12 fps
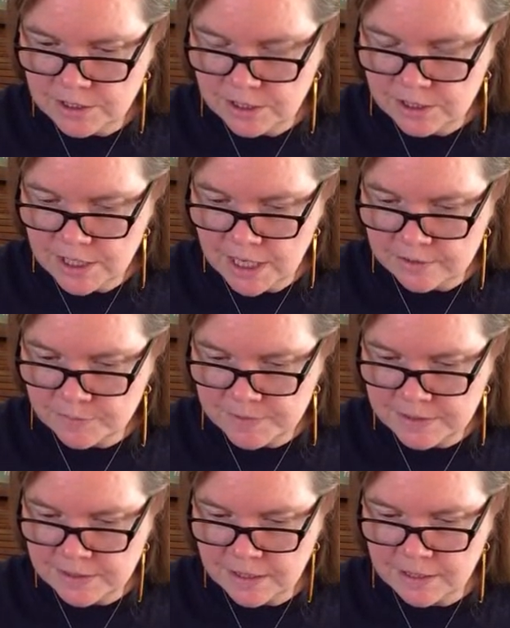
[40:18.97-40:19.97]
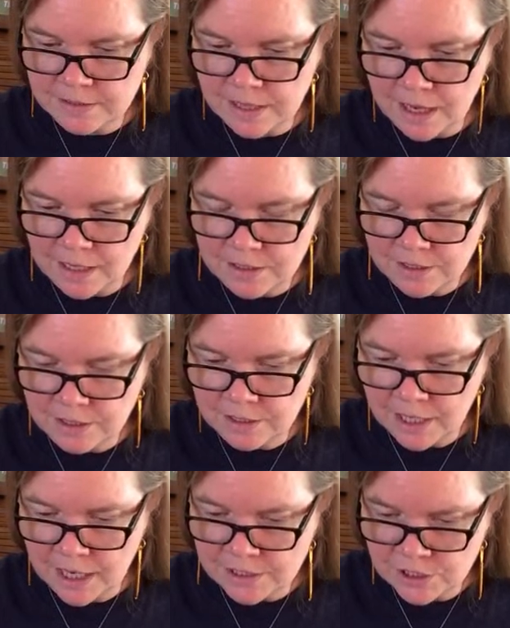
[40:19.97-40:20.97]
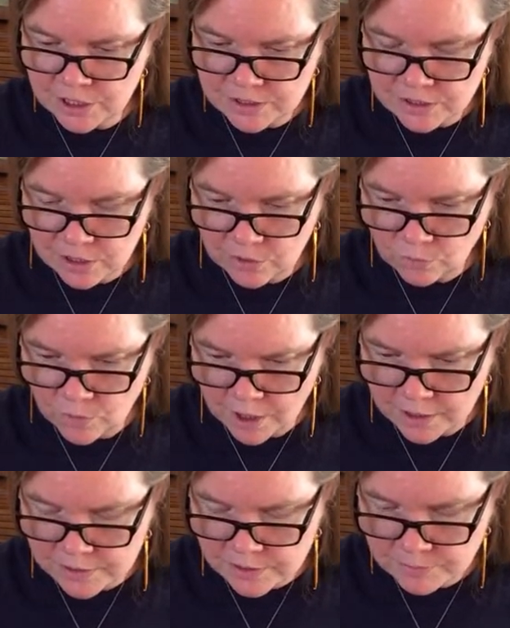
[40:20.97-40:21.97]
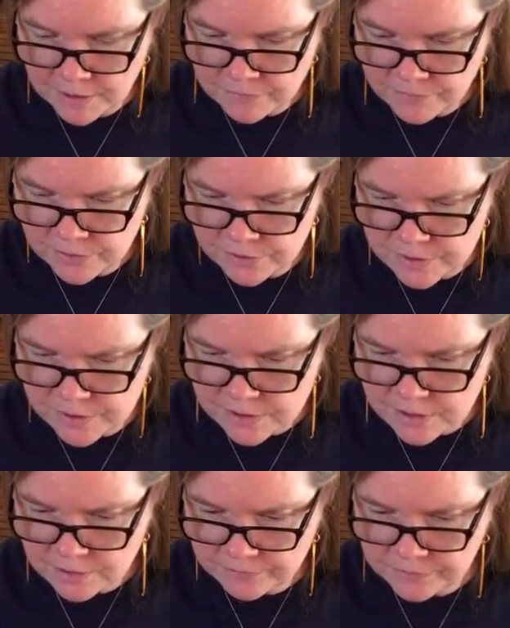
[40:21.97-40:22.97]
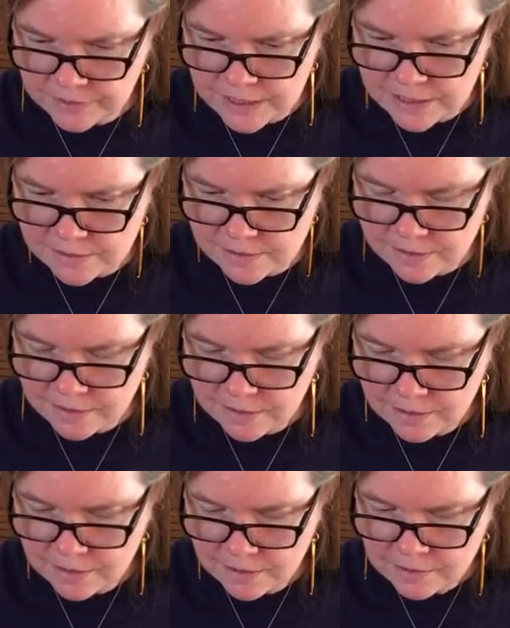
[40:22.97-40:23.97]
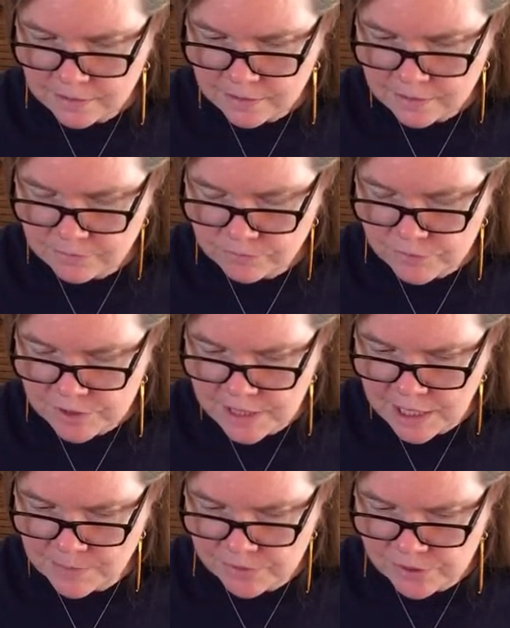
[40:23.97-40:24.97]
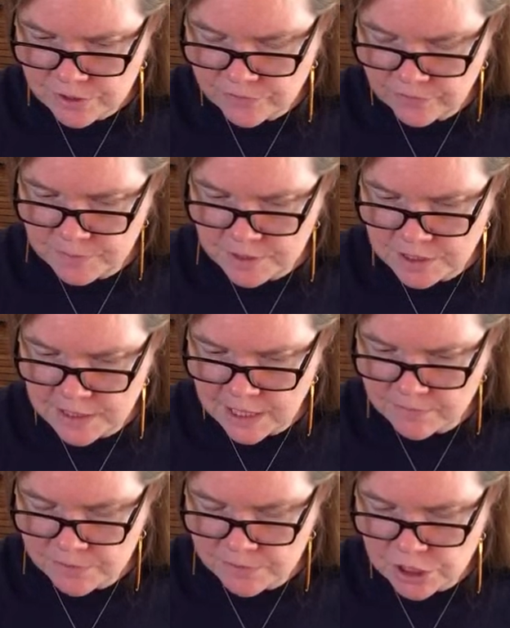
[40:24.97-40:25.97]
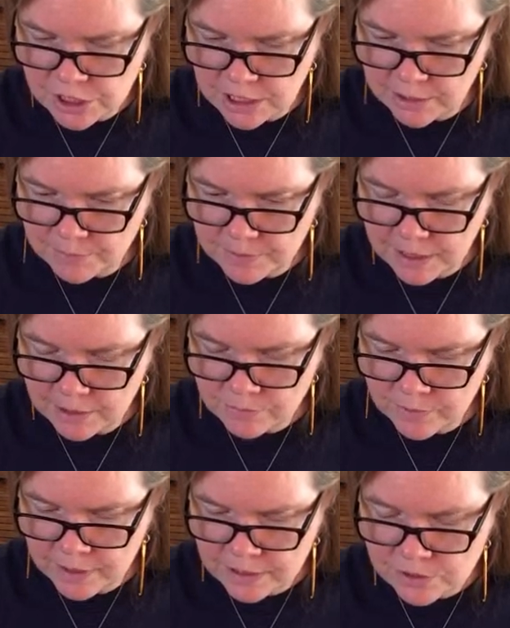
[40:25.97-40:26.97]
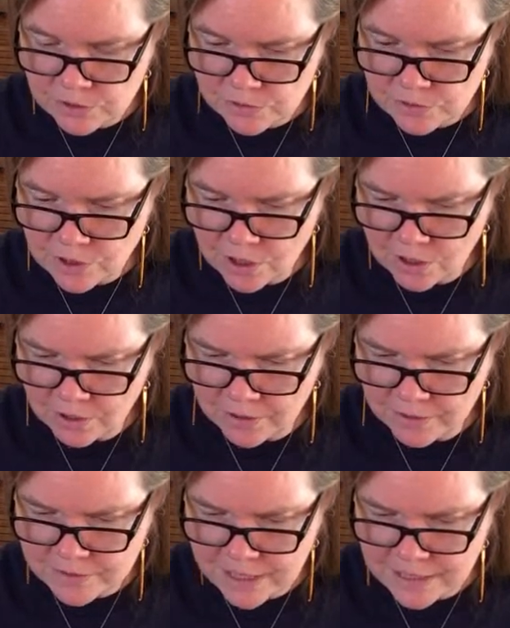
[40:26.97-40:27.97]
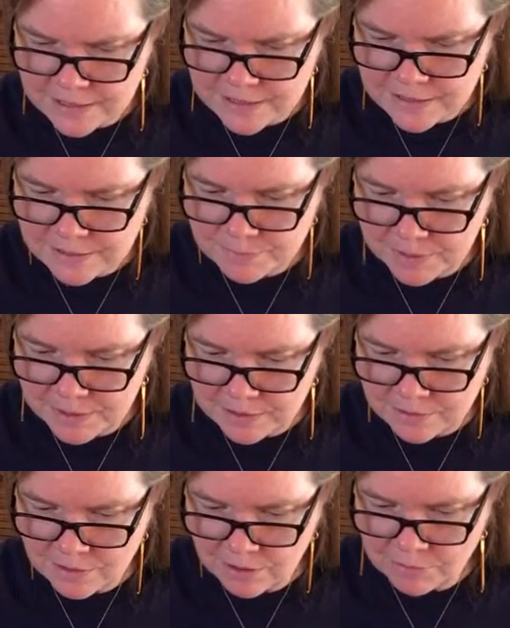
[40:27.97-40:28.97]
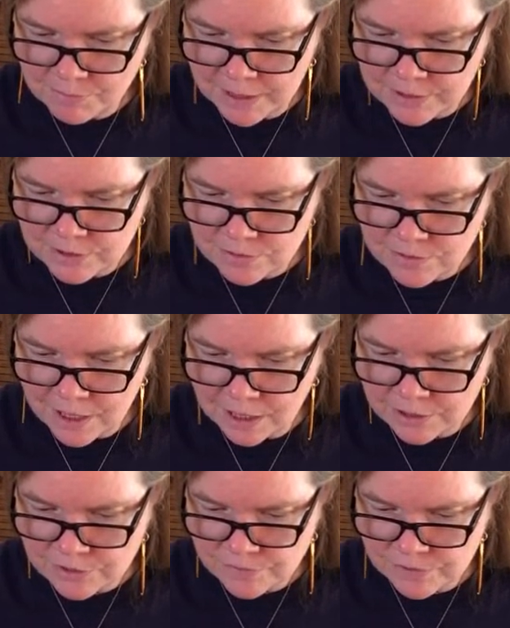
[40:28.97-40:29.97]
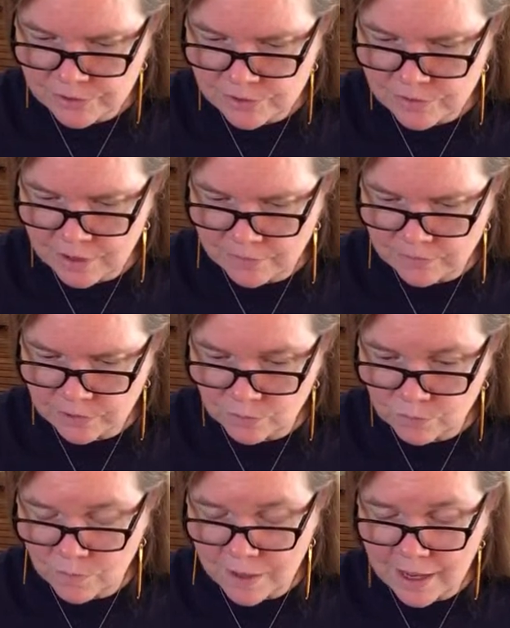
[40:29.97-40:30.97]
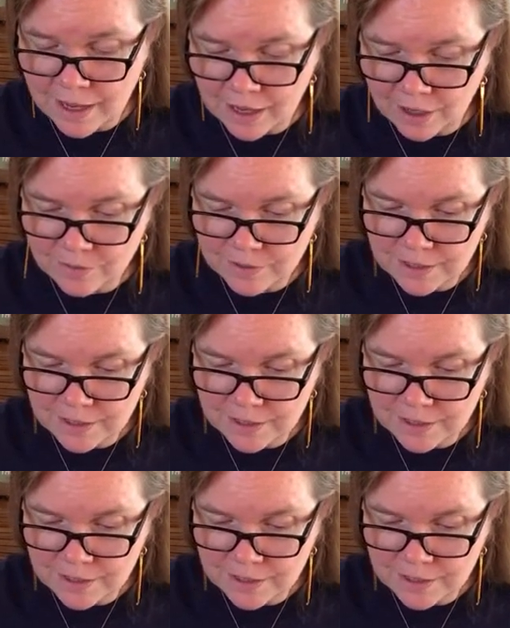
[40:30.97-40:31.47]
Yasmin says, I just washed my first fleece with from the neighbor's sheep and ready to card and spin on my new Ashford Traveler. Wow.